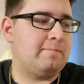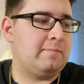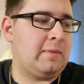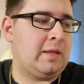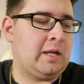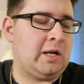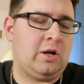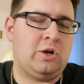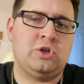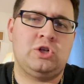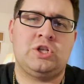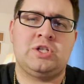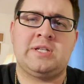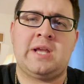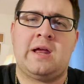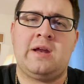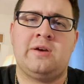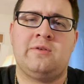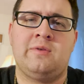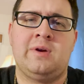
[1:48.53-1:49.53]
I don't know, I just
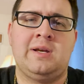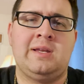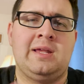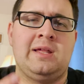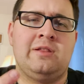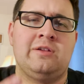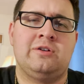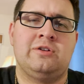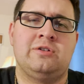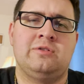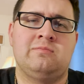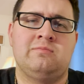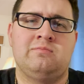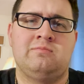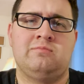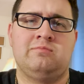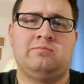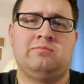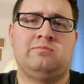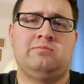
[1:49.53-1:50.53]
sounded right. The other
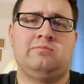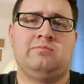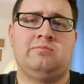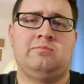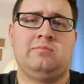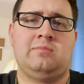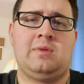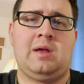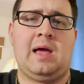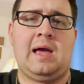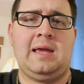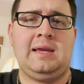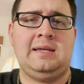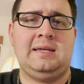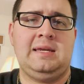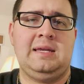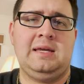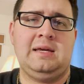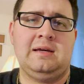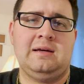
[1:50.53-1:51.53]

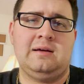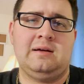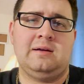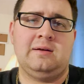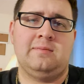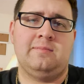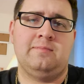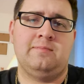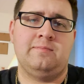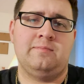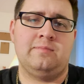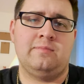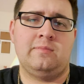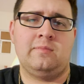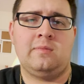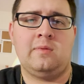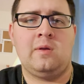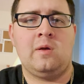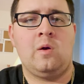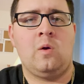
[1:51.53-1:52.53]
idea
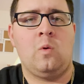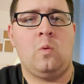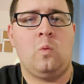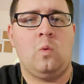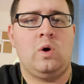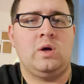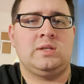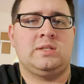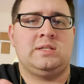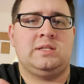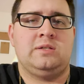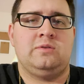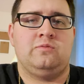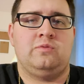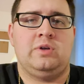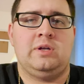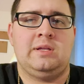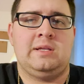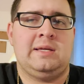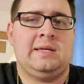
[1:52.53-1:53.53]
wasn't
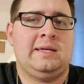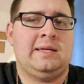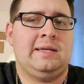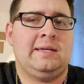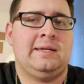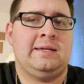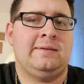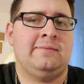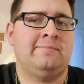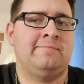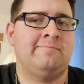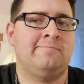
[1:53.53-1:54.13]
really,